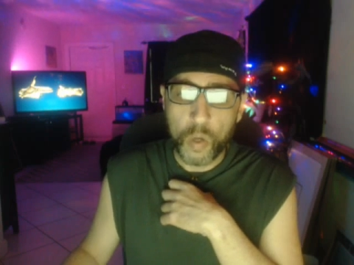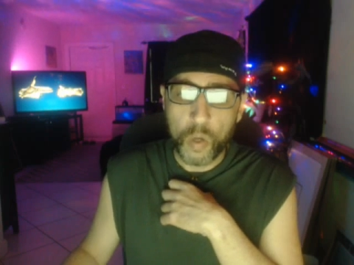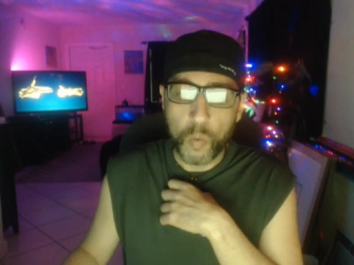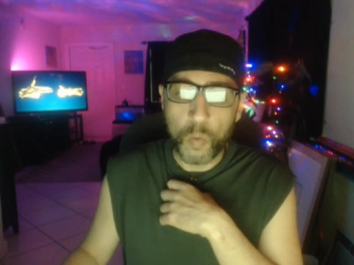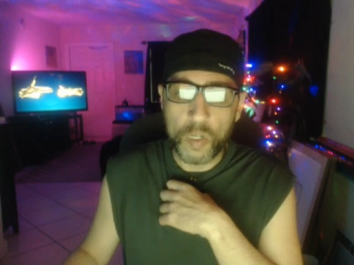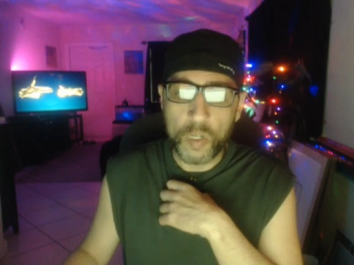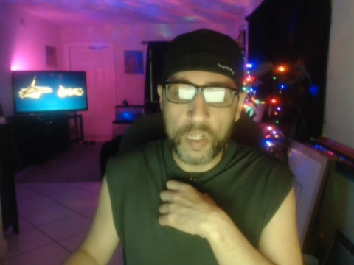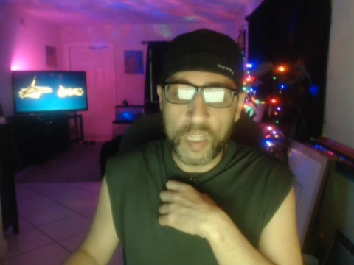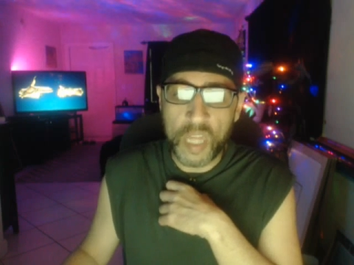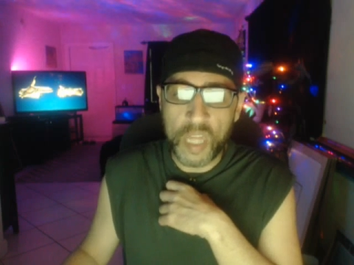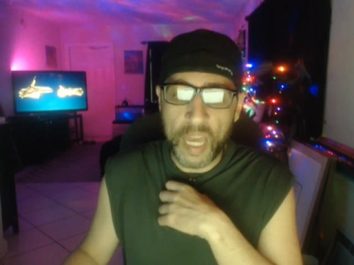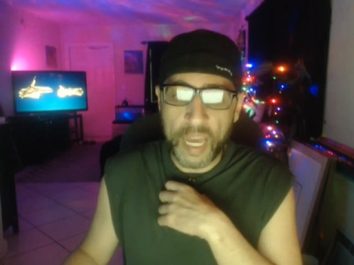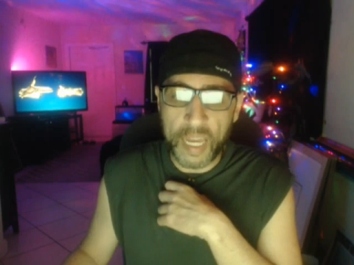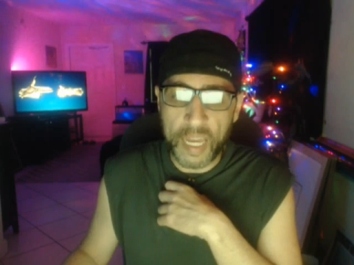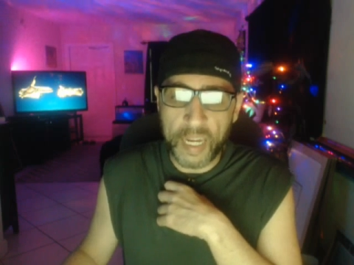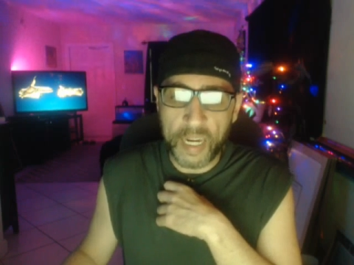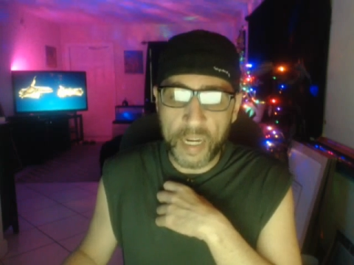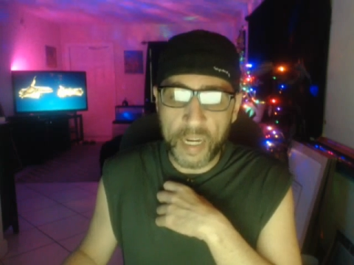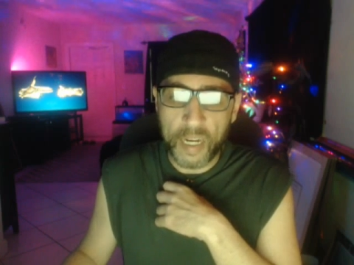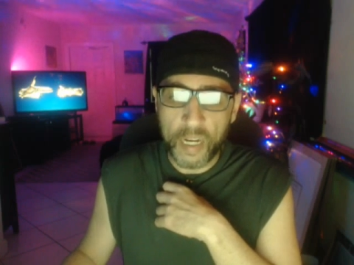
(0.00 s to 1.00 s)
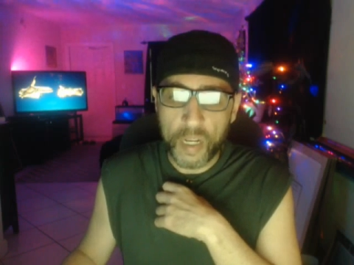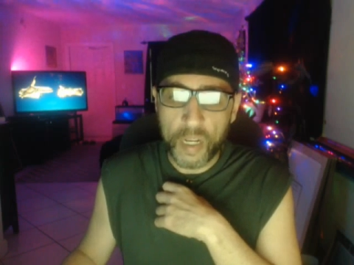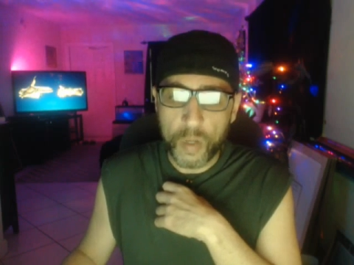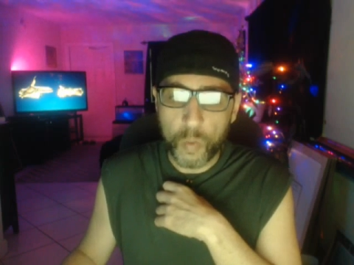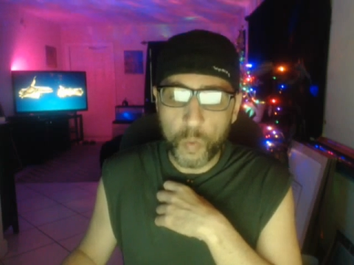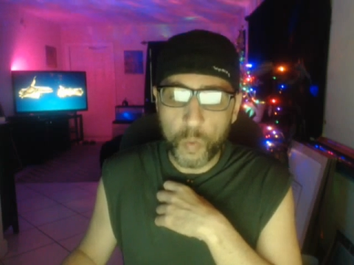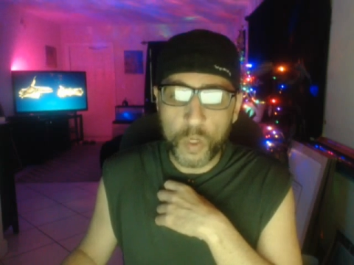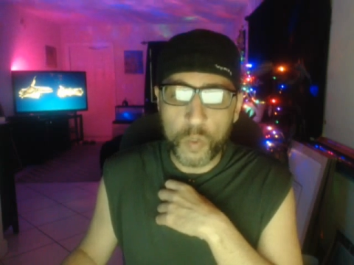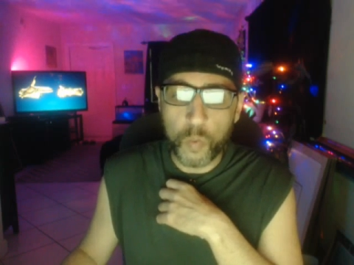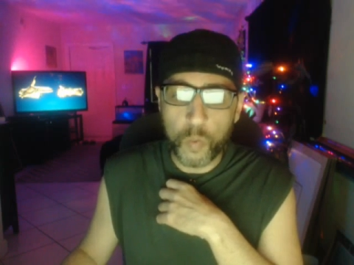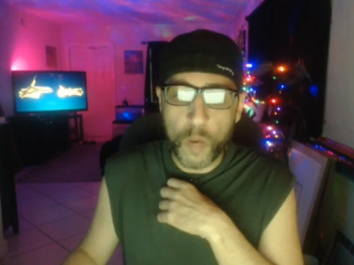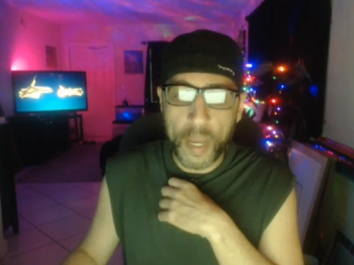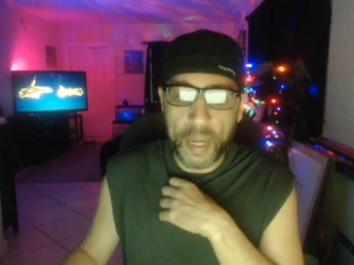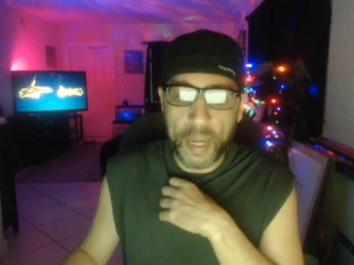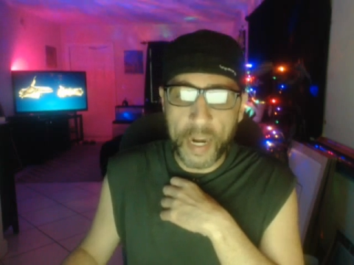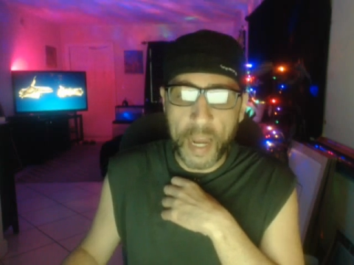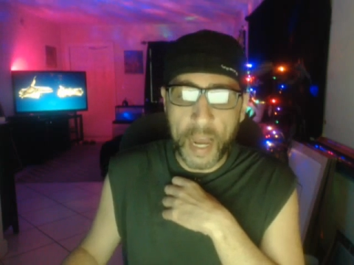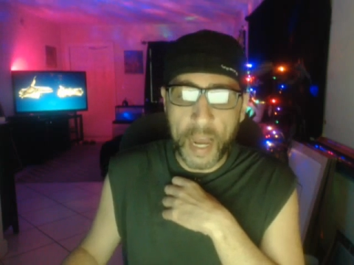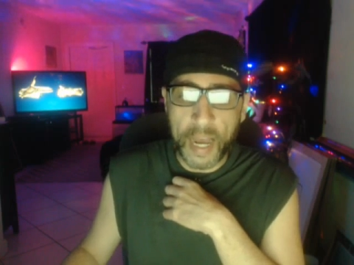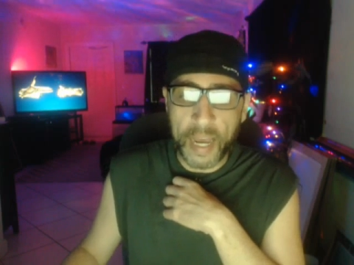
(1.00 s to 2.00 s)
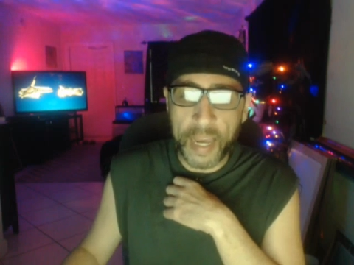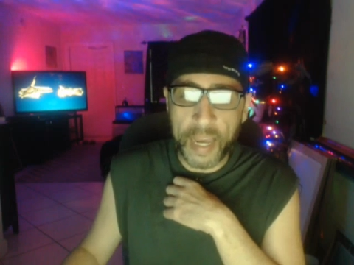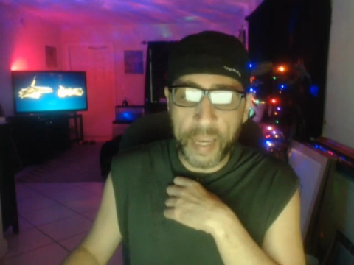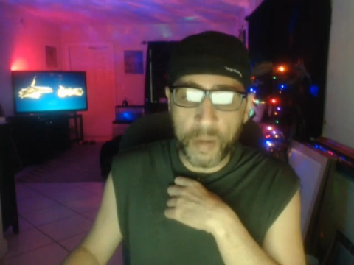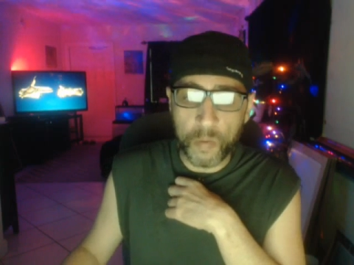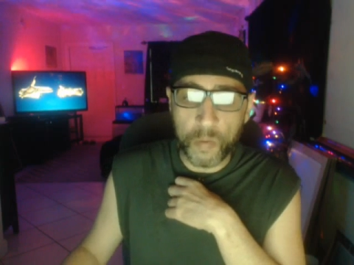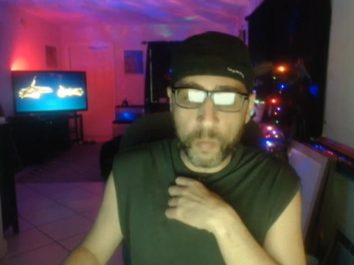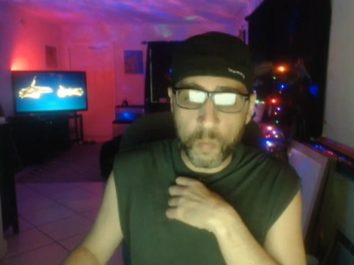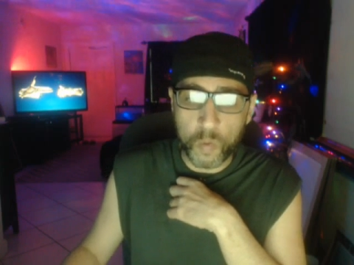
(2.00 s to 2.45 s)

which then, which when I